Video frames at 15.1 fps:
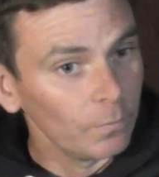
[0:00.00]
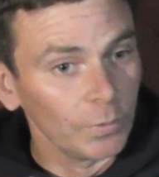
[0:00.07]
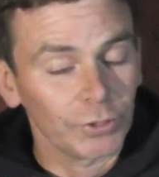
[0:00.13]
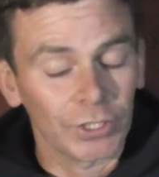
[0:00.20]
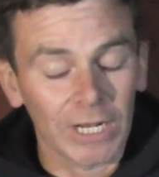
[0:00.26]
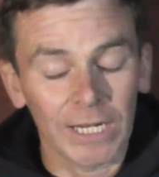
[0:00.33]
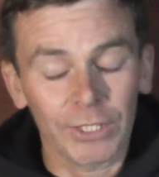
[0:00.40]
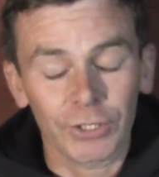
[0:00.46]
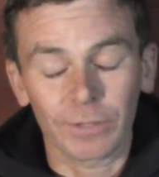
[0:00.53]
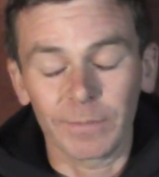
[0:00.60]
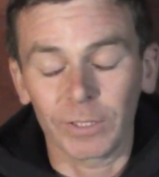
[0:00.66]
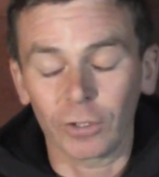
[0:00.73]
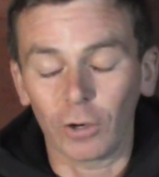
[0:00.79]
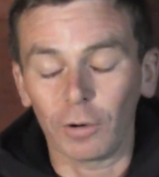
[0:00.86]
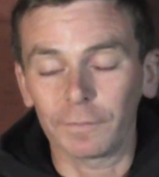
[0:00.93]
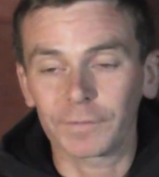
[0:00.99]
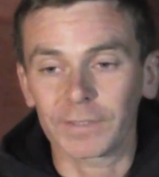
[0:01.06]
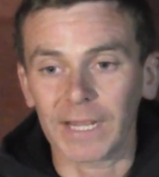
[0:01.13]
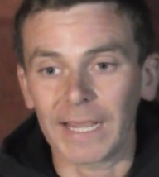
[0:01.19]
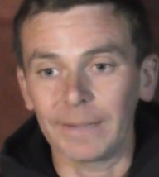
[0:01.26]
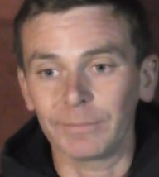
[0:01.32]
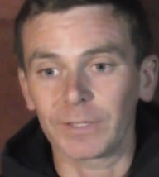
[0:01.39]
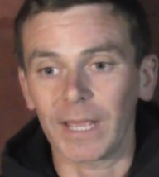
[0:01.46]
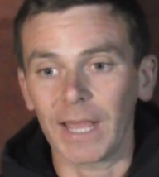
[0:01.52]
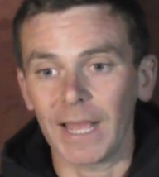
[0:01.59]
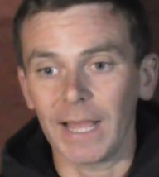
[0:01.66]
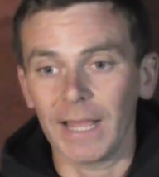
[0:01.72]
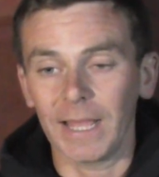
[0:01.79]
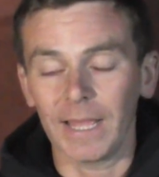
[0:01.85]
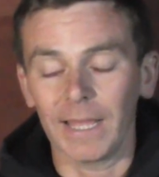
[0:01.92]
we challenged them at half time
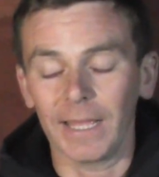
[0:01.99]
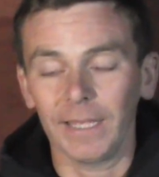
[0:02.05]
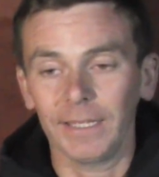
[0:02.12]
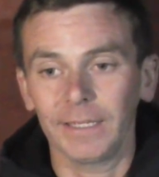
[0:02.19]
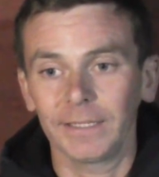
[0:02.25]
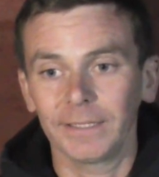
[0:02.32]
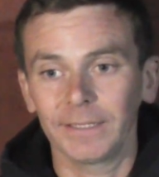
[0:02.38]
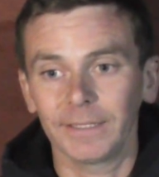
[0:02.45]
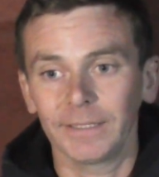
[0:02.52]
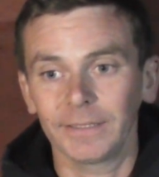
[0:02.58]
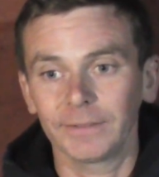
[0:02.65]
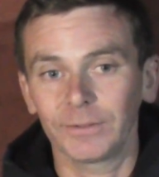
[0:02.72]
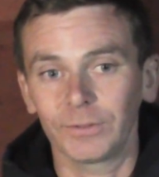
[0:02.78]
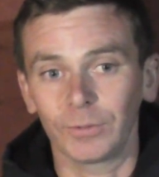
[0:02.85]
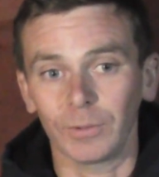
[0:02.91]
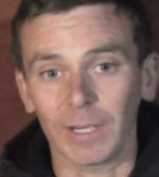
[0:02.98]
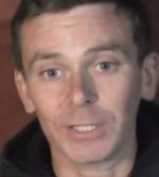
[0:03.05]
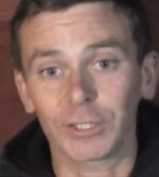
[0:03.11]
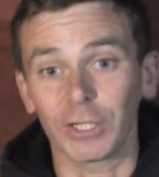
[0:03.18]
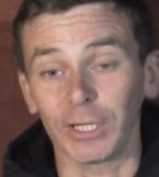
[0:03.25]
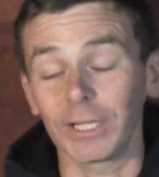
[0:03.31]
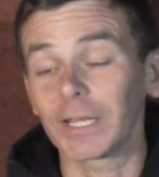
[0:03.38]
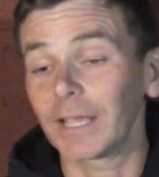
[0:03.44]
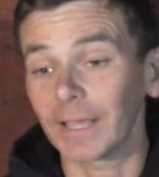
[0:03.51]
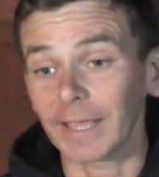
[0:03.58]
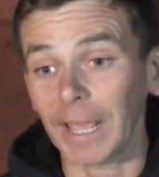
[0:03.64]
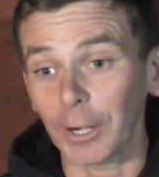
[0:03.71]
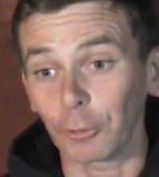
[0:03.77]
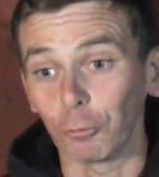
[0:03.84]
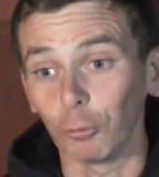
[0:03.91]
to actually
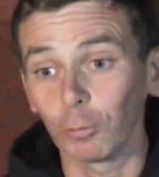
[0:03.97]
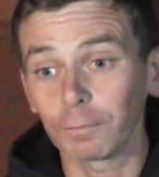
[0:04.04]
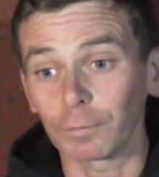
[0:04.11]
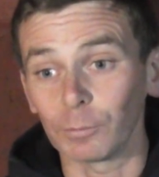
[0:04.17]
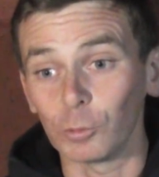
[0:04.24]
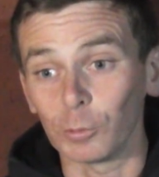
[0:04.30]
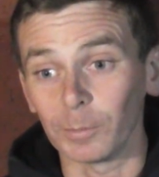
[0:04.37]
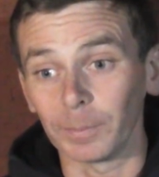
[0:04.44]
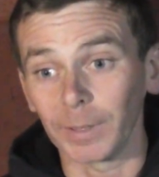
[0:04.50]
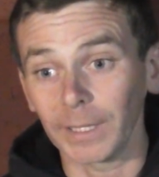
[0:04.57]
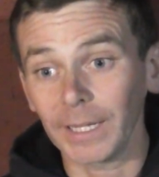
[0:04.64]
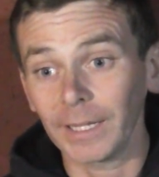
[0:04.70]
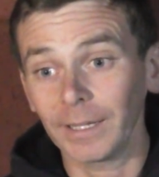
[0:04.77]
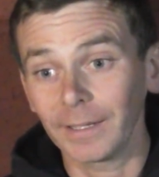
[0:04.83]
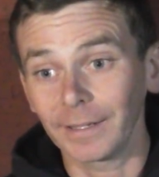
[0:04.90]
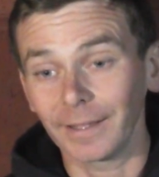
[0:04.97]
get a goal from open play.